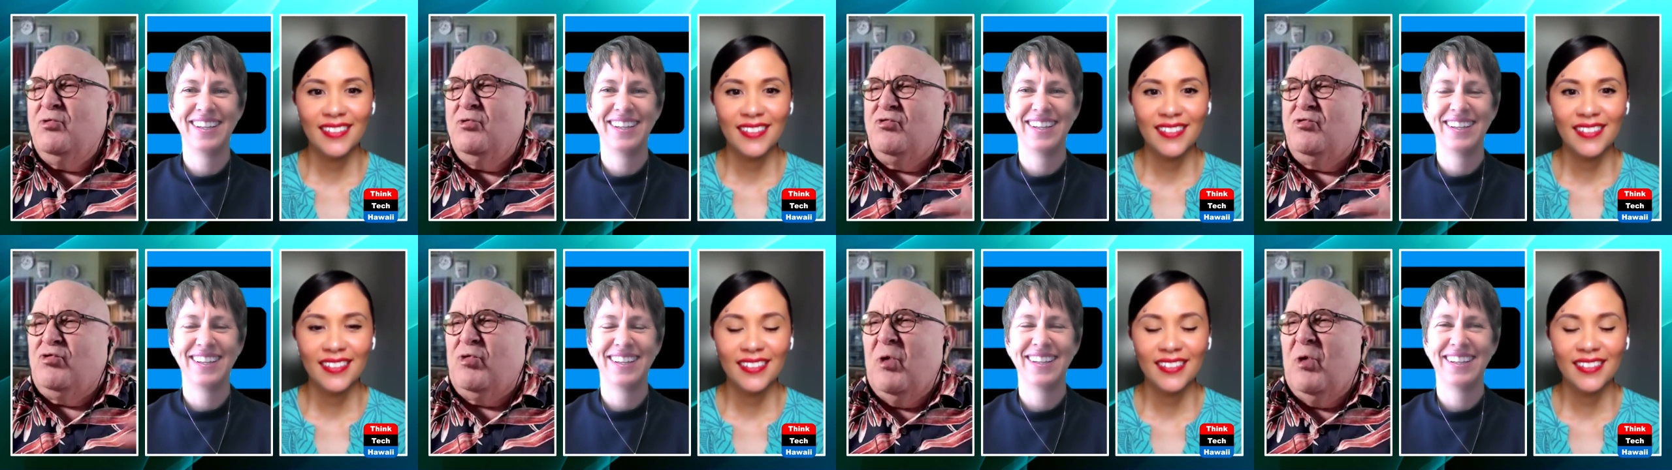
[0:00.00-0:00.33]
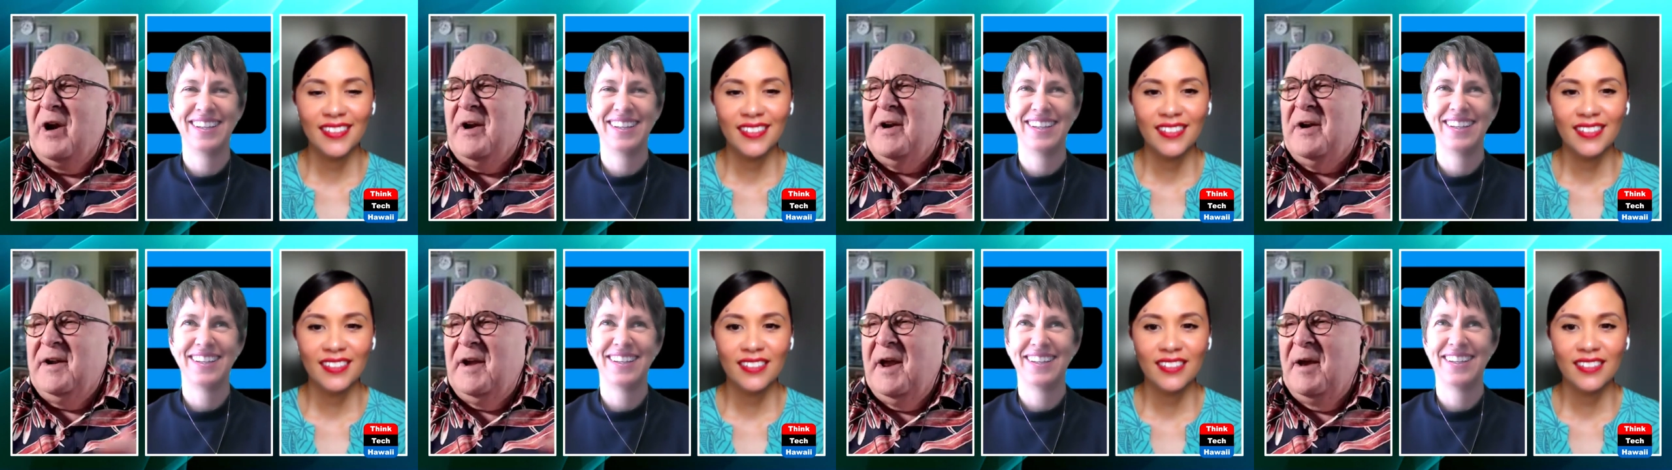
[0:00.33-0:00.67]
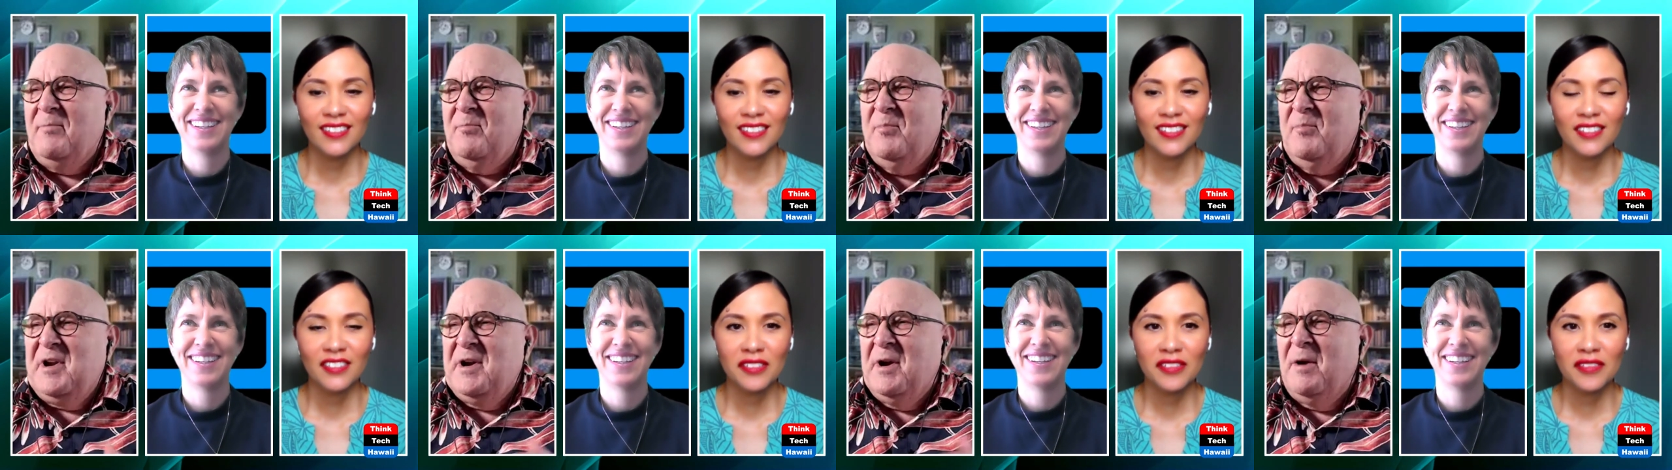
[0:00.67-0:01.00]
Speaker 1: try to
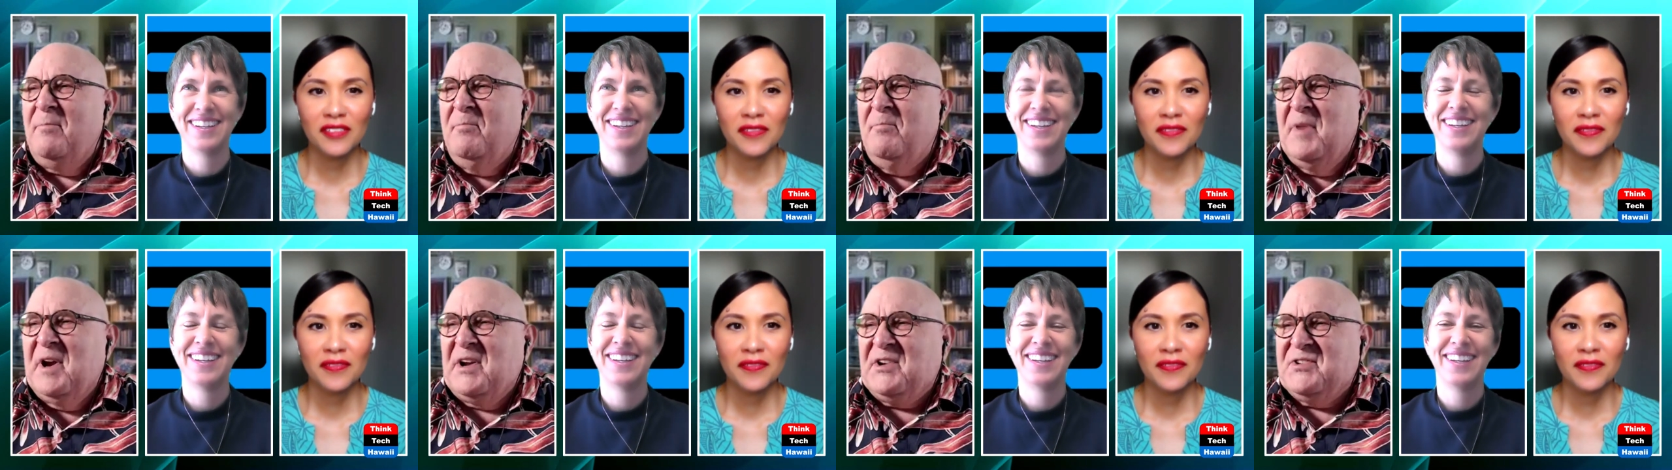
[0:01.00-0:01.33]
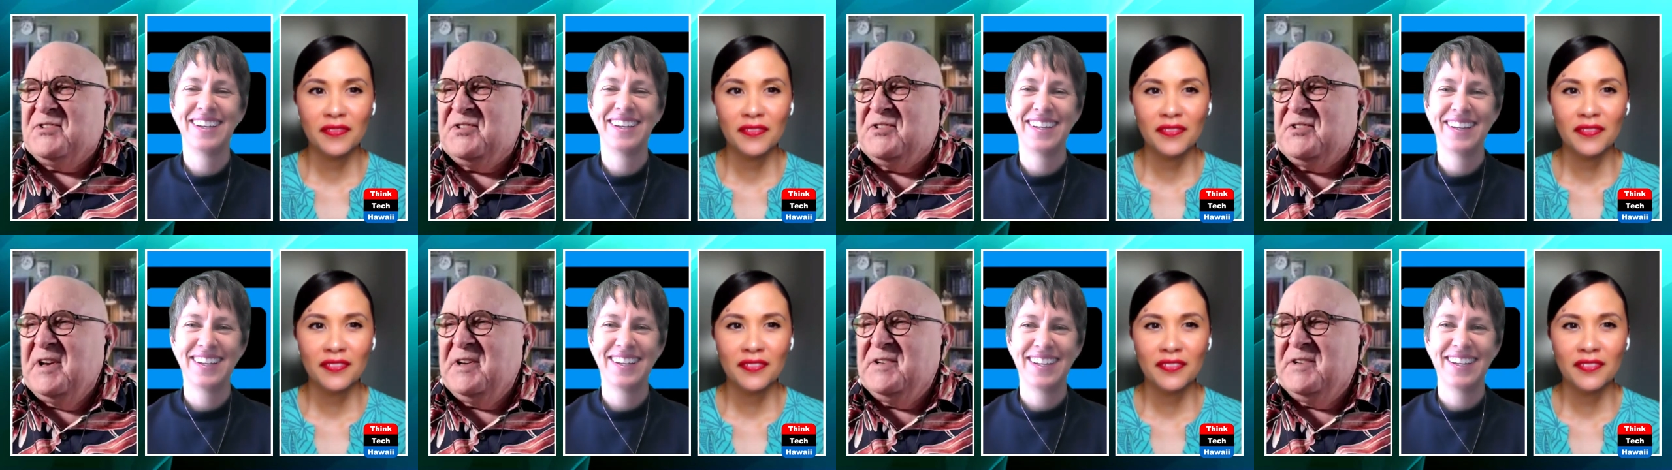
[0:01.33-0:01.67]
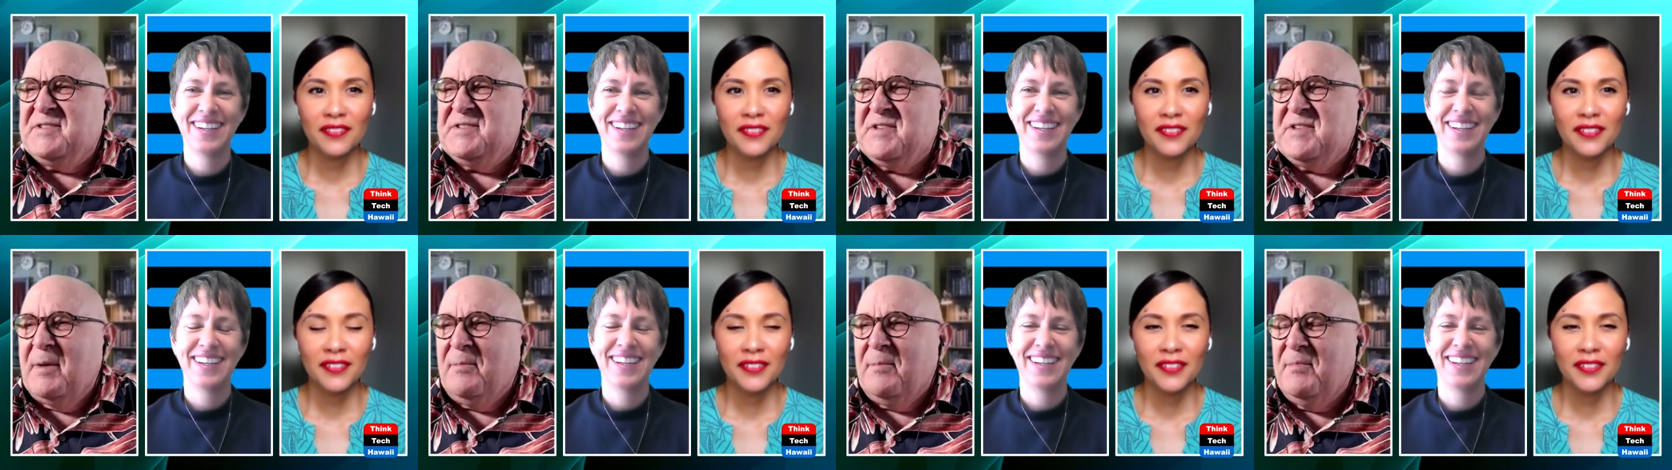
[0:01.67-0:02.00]
get me to mix
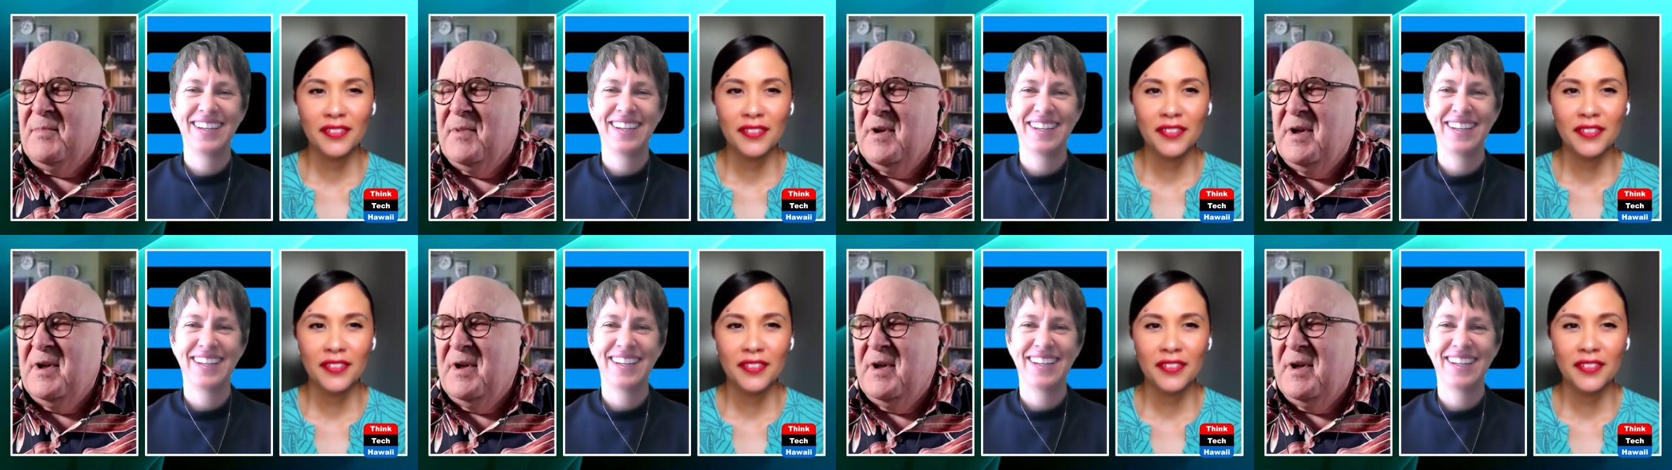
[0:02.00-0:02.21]
things up.